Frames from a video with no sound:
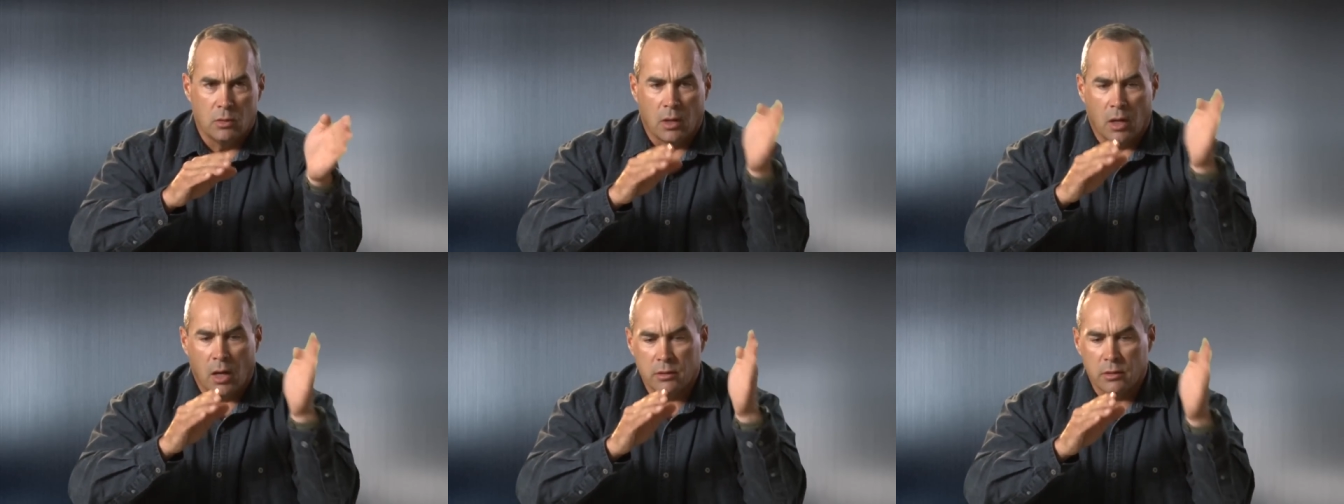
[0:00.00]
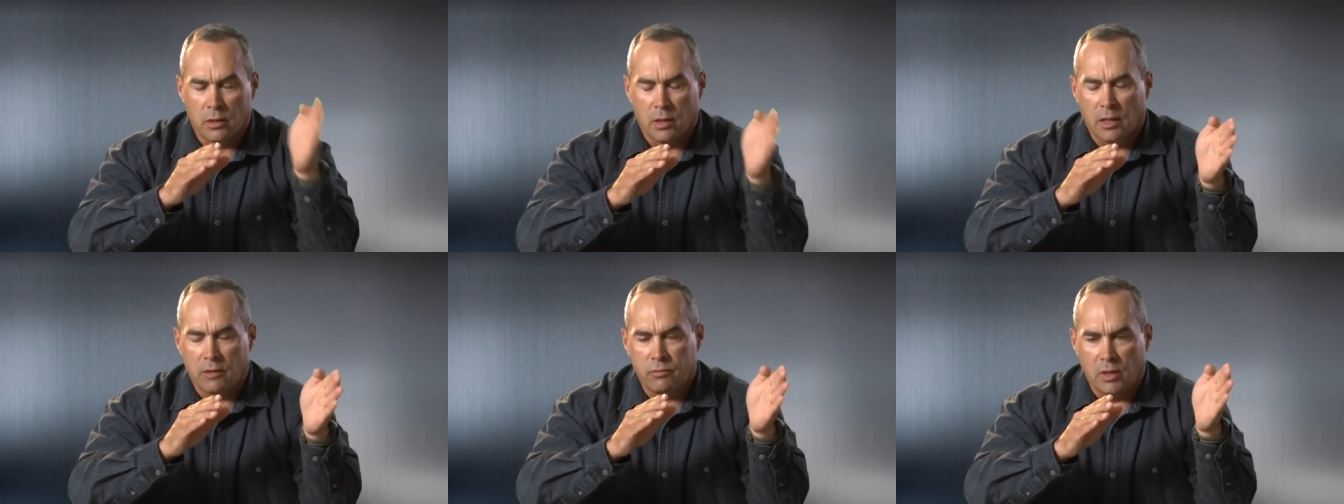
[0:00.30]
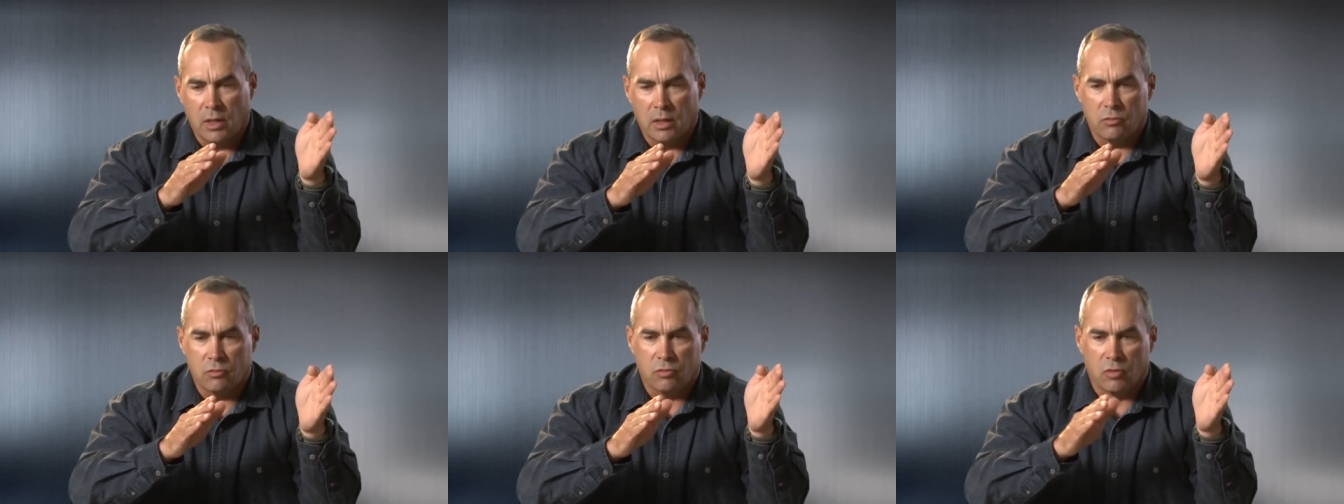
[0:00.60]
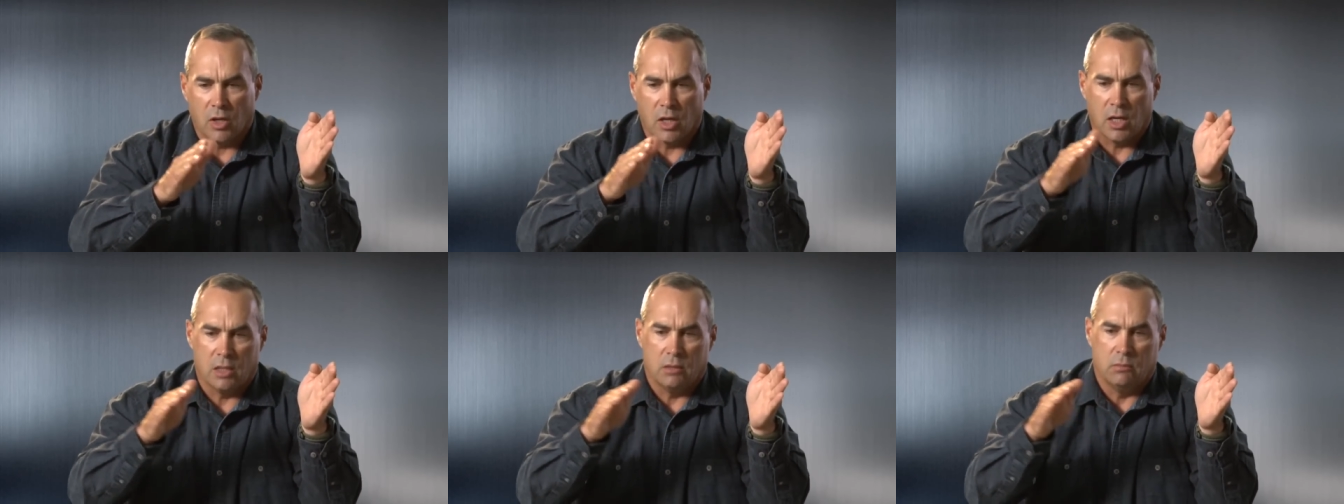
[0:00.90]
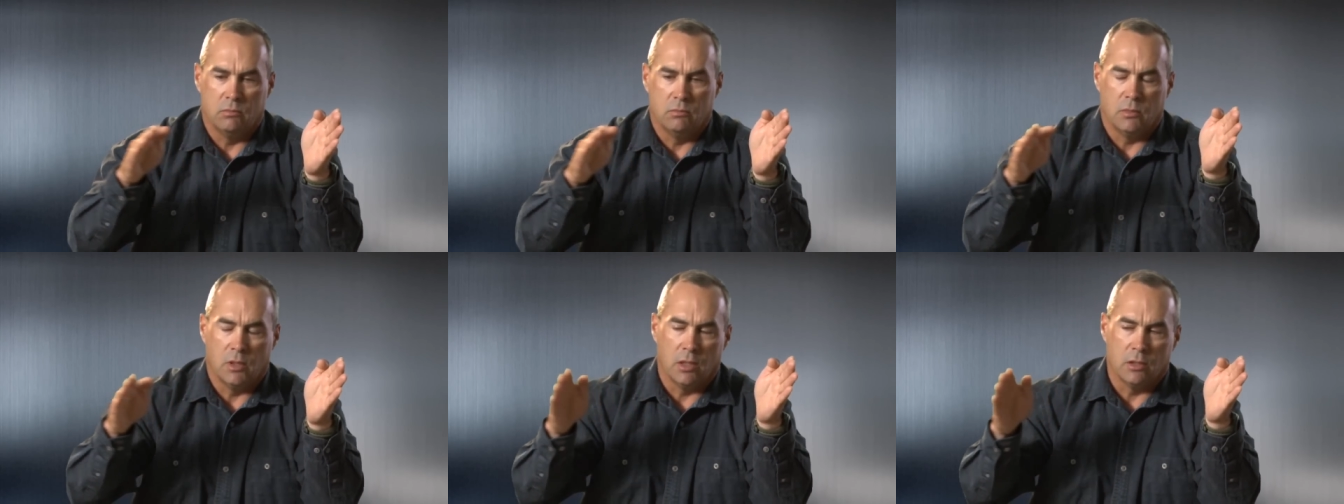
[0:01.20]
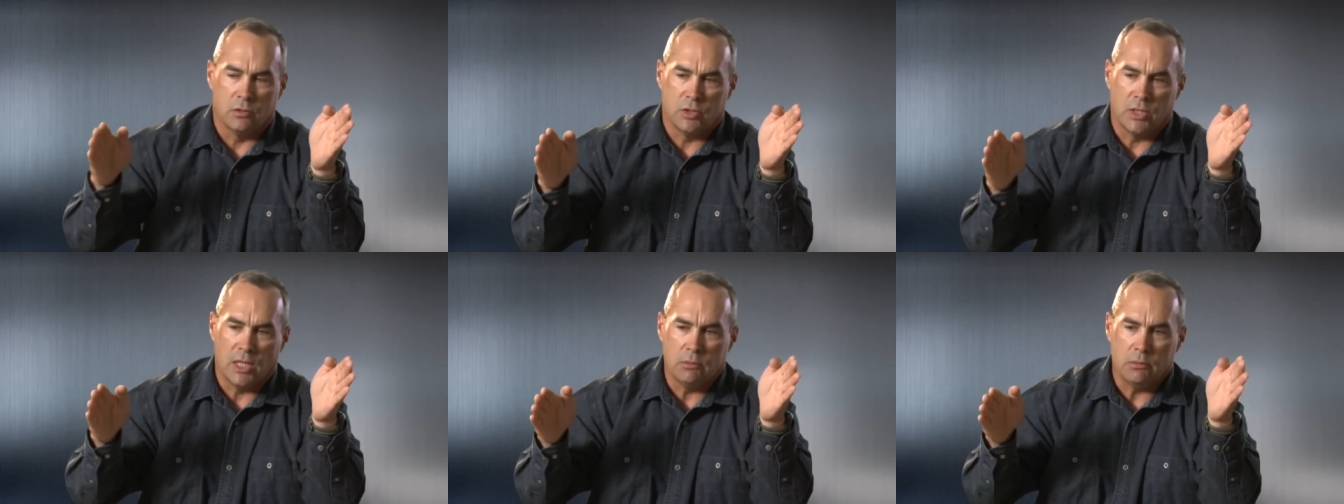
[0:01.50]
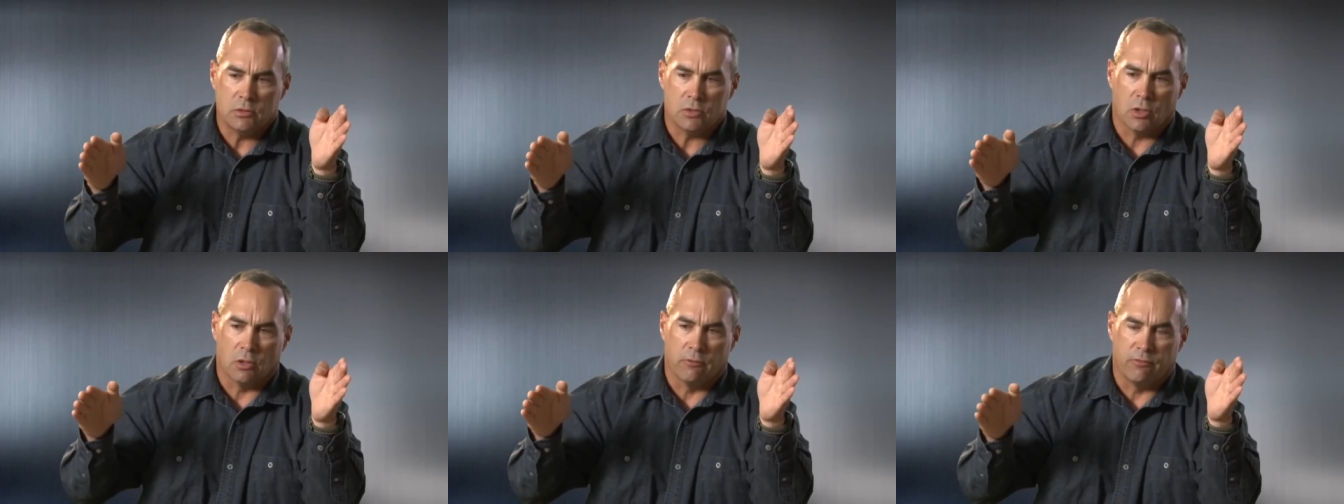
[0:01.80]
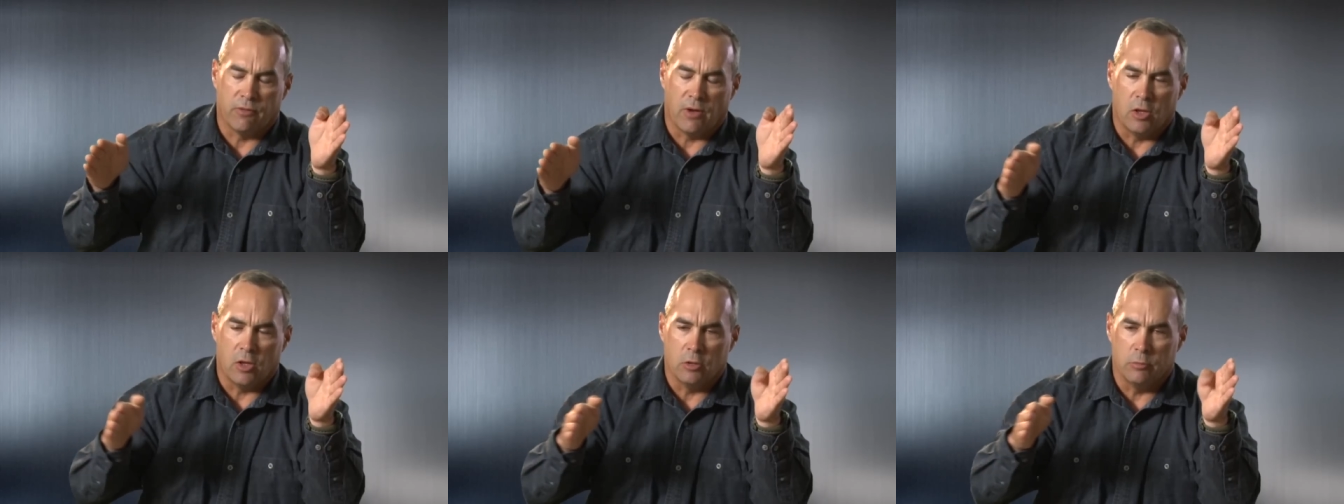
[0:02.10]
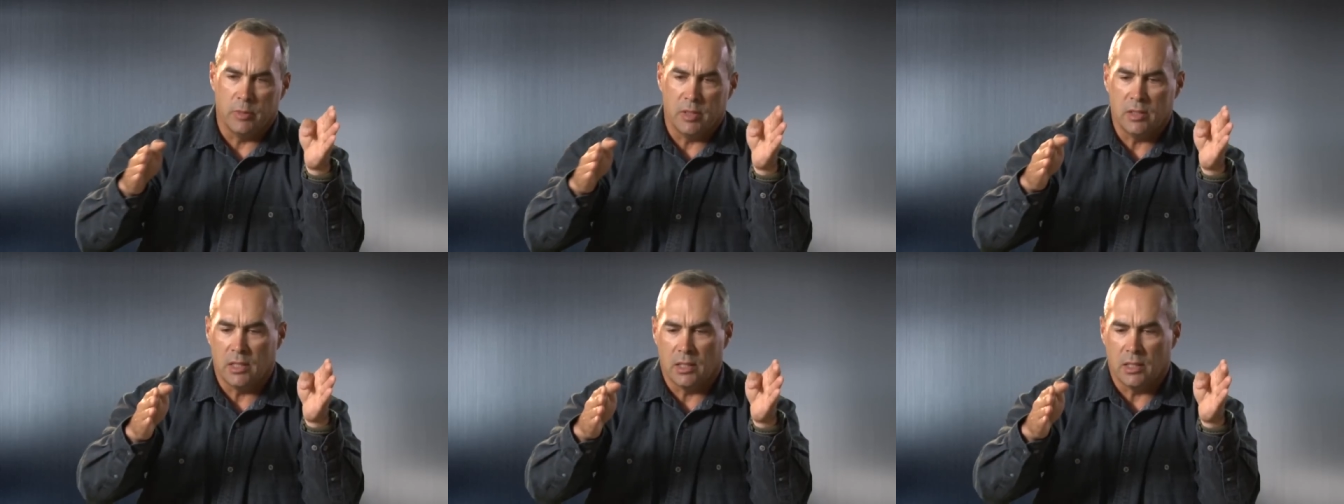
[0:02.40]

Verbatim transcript: On the left-hand side, other teams started following me.